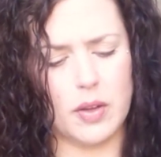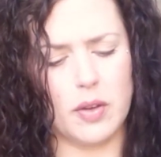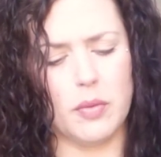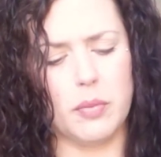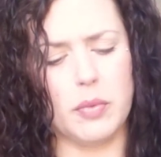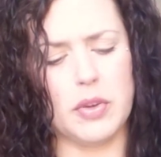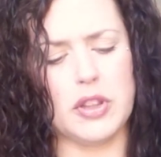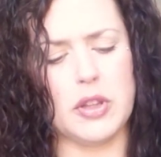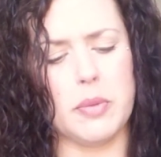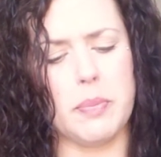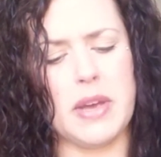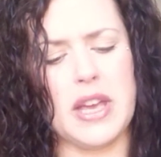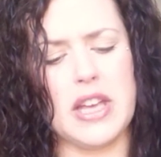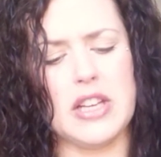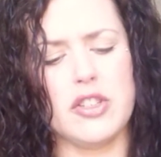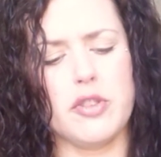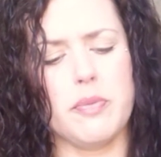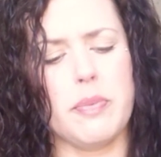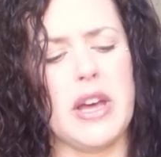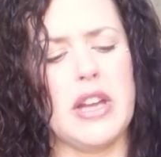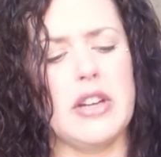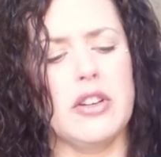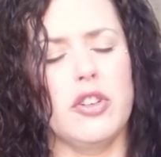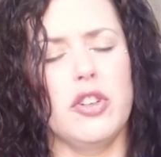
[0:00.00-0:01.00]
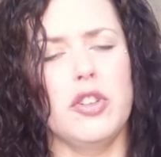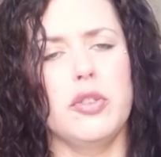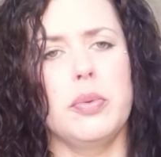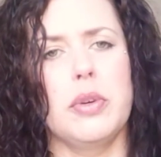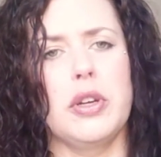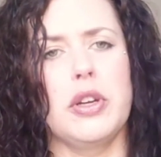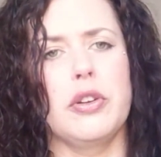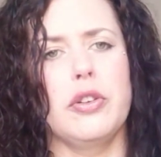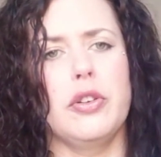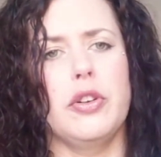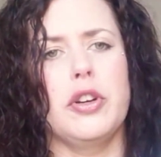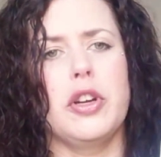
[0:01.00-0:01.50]
with the Page of Pentacles, what
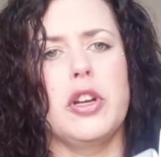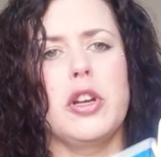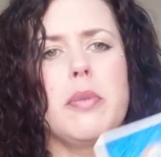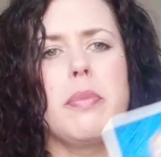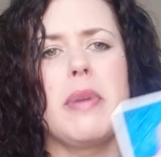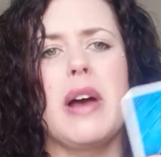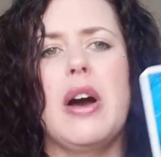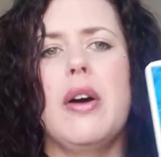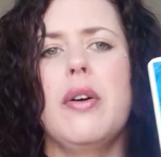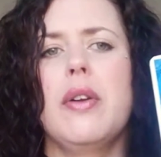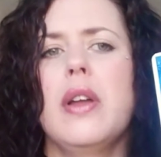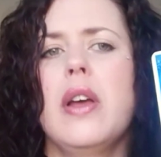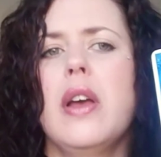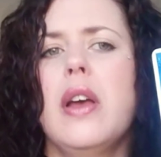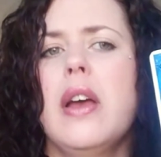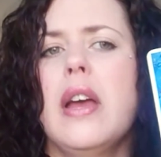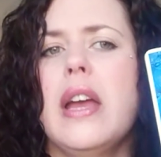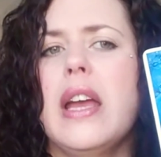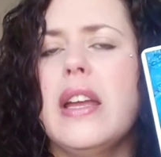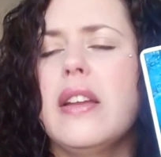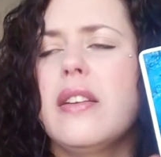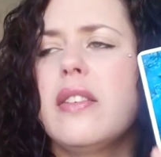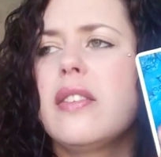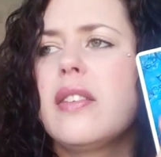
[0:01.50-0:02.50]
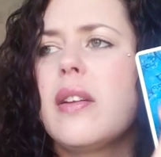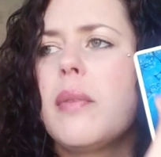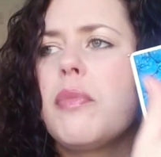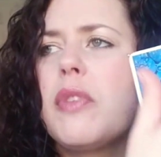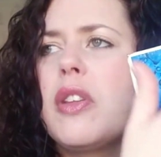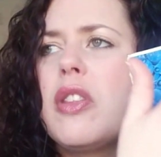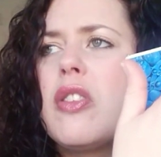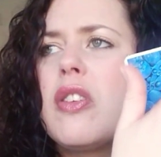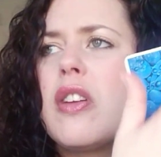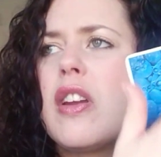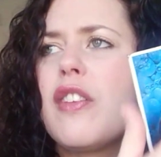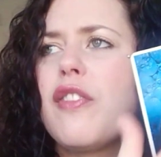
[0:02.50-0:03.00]
you're learning about, it's
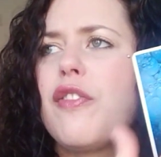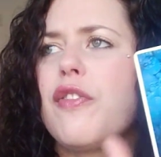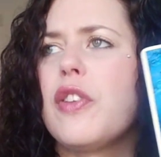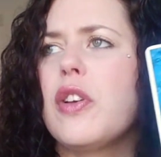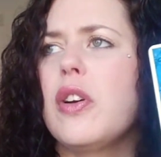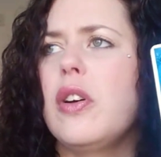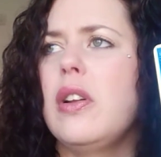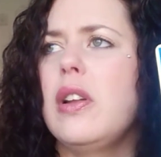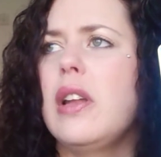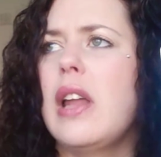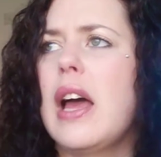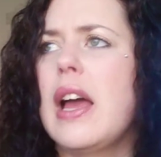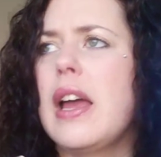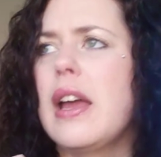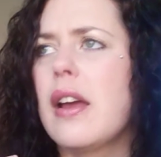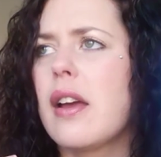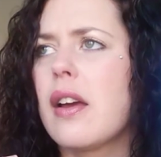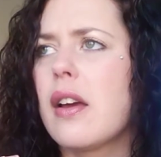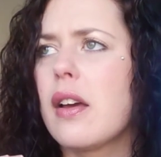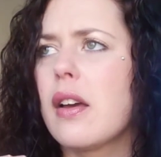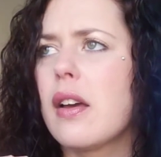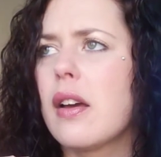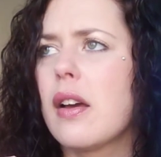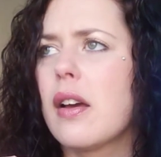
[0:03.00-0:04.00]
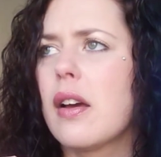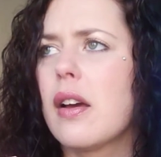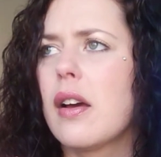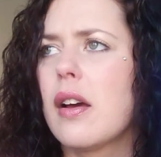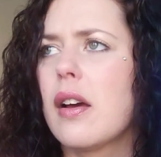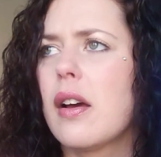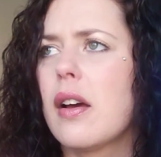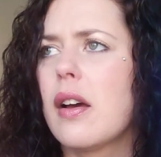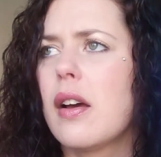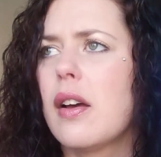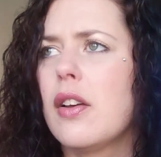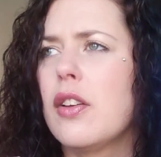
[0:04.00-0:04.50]
something that I feel like
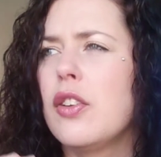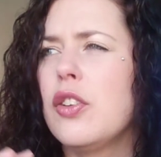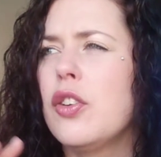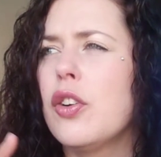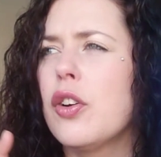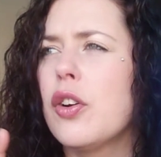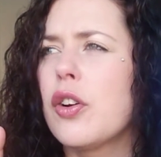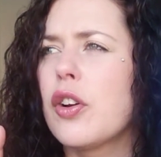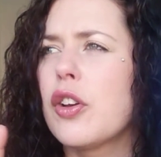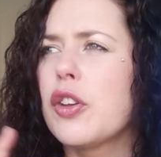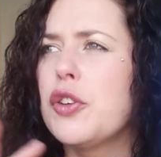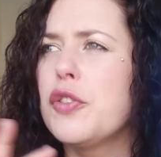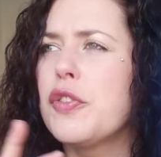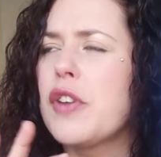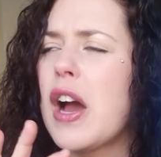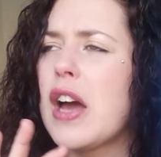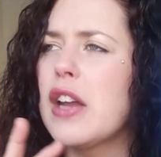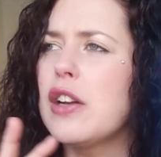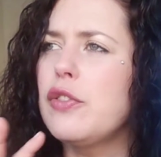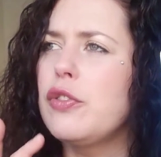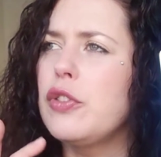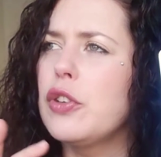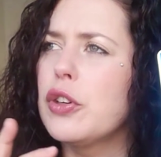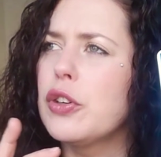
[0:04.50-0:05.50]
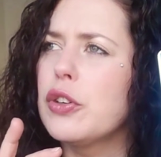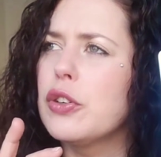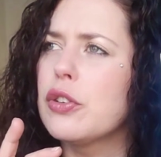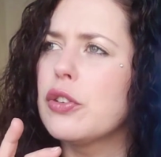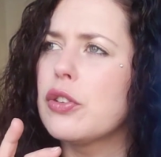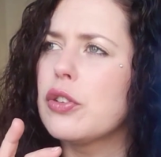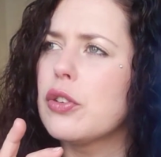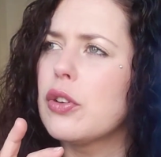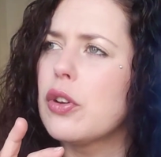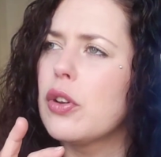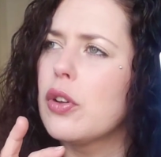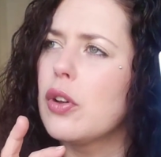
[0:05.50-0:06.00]
you've kind of learned
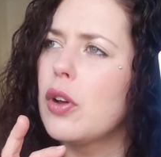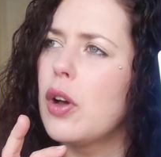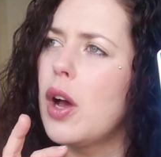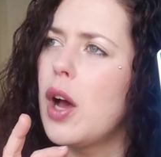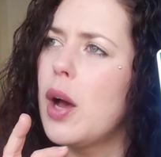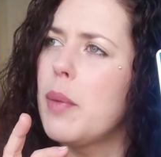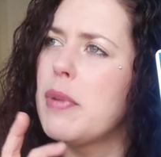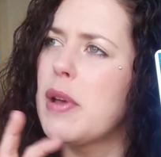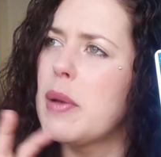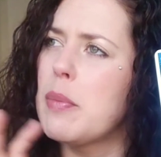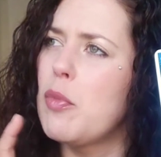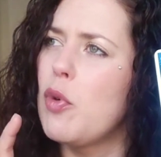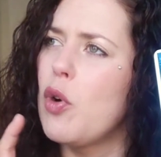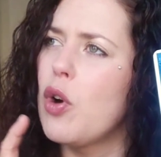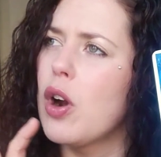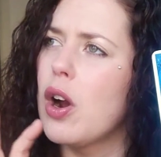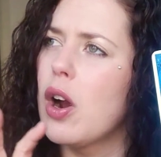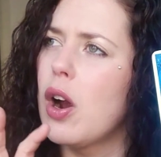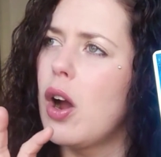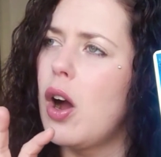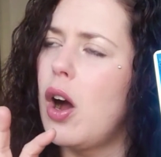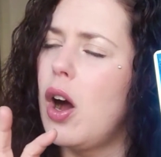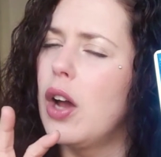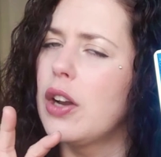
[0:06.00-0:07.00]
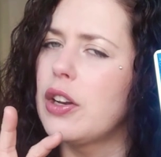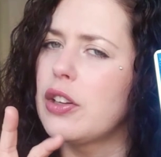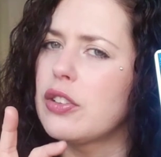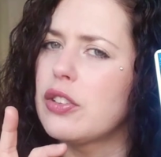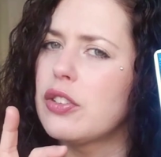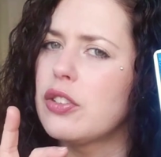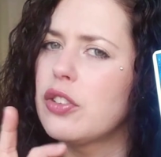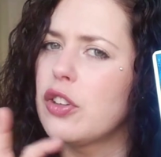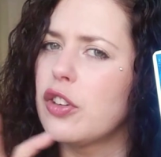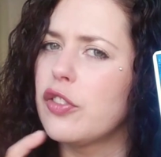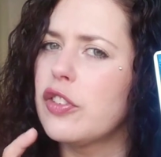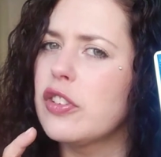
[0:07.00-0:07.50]
a bit more on a
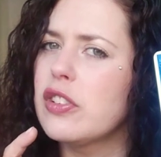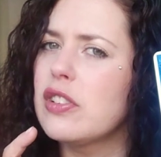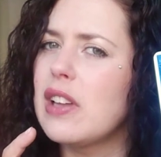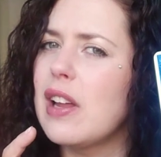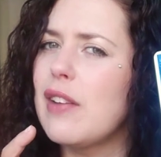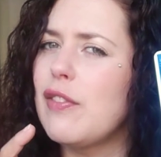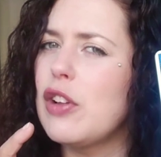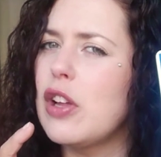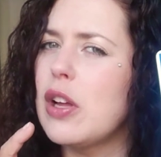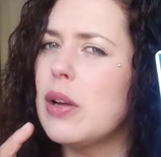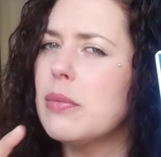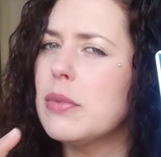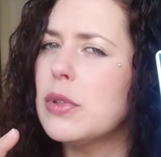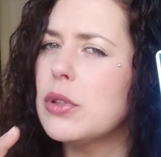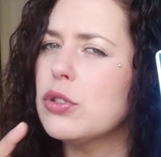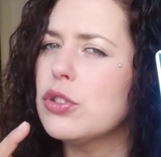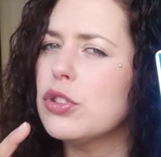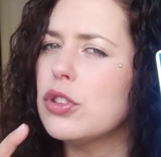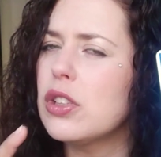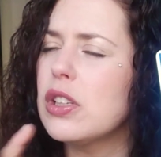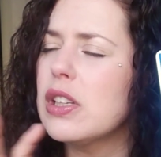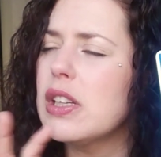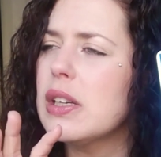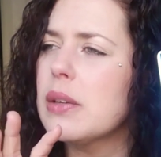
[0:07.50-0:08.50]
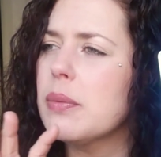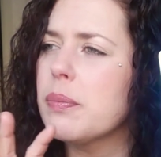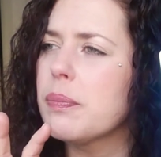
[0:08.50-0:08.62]
surface level emotionally.